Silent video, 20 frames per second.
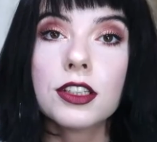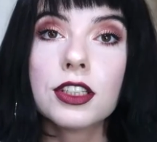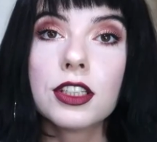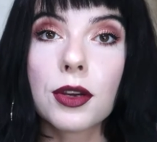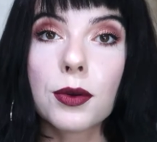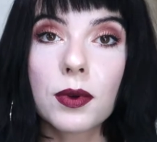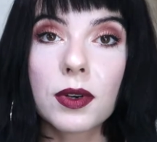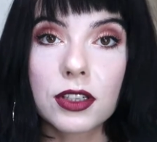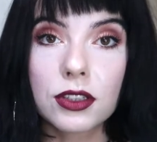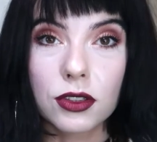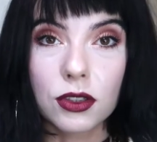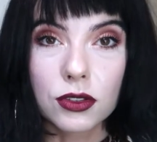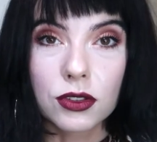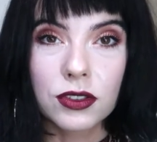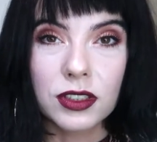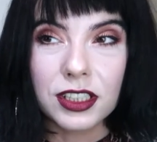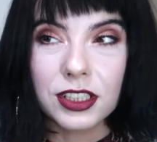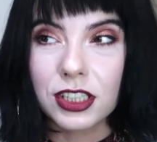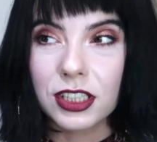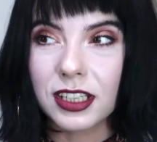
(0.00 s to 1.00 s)
They were
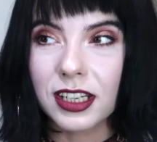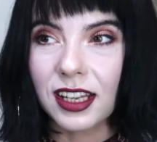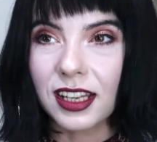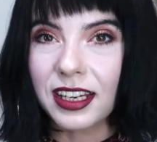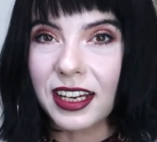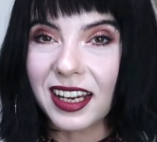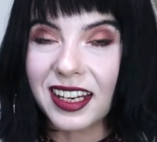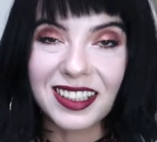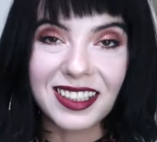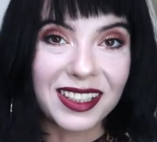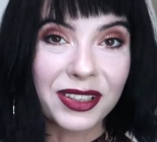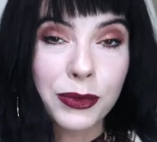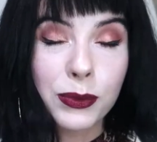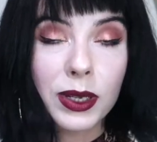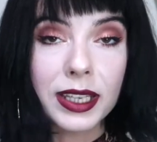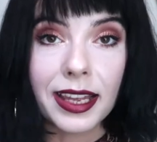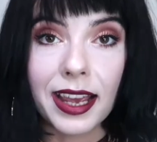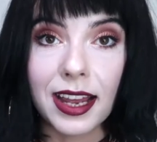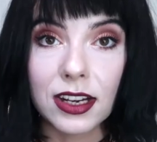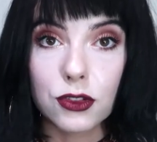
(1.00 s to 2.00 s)
originally, I think,
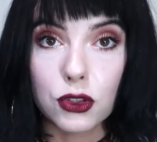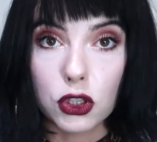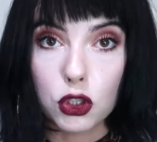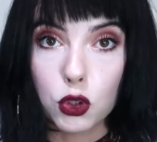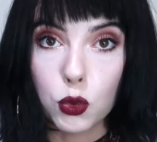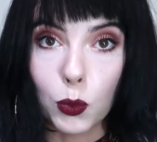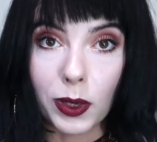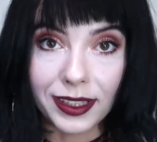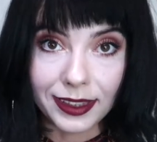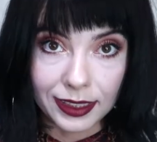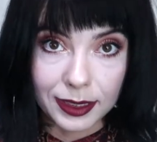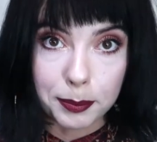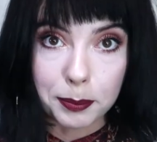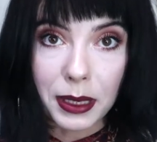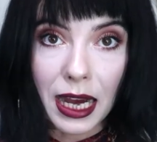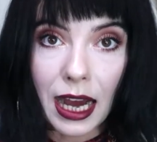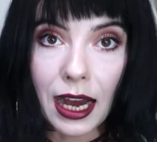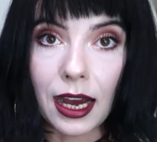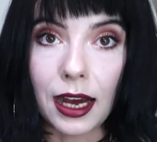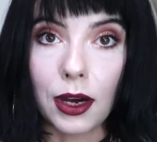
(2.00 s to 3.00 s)
120
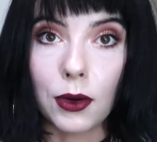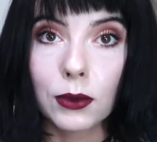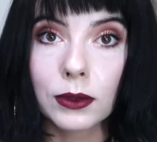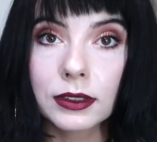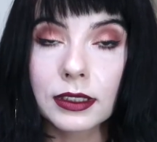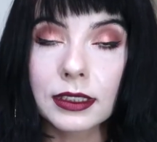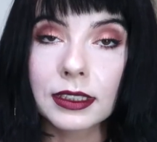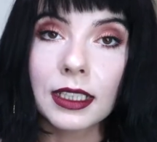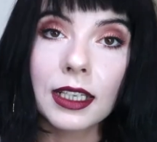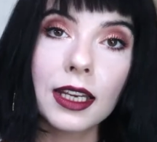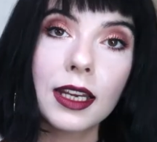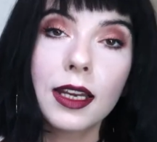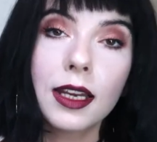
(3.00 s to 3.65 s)
pounds,